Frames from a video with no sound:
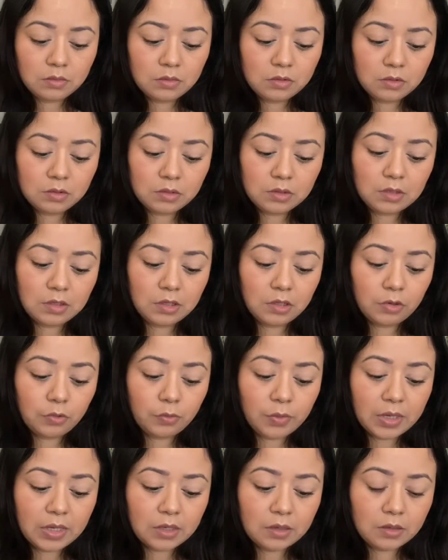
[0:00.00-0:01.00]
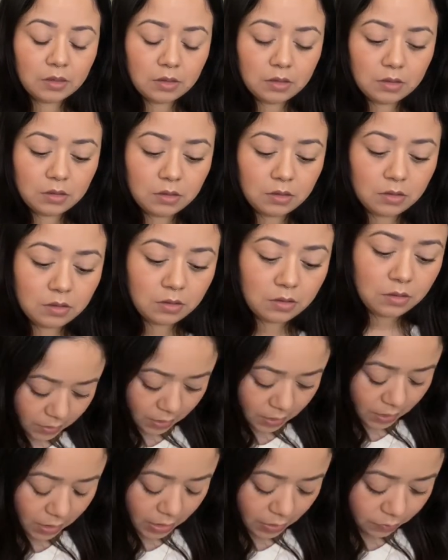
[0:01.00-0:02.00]
It's a little wet.
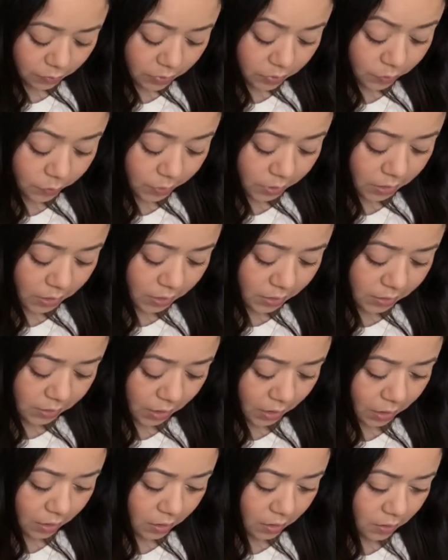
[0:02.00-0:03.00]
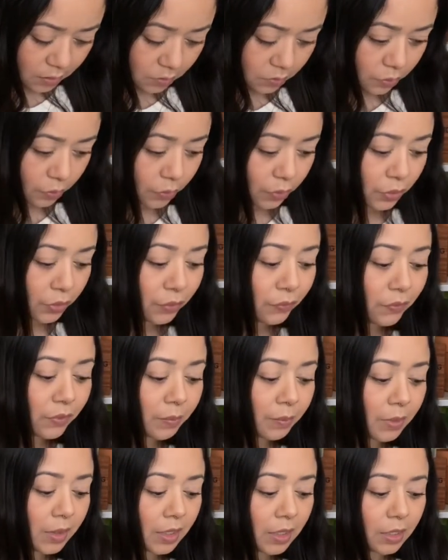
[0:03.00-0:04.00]
I was really excited to order from
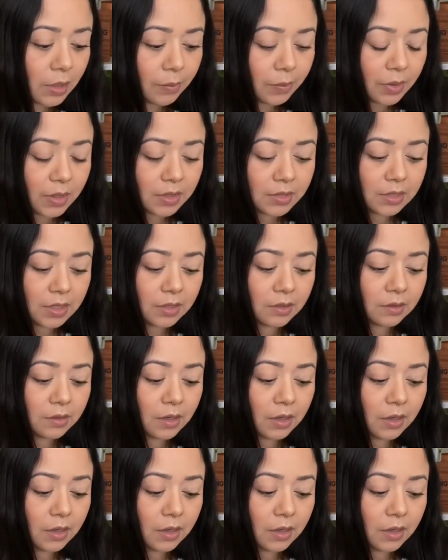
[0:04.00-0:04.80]
them because I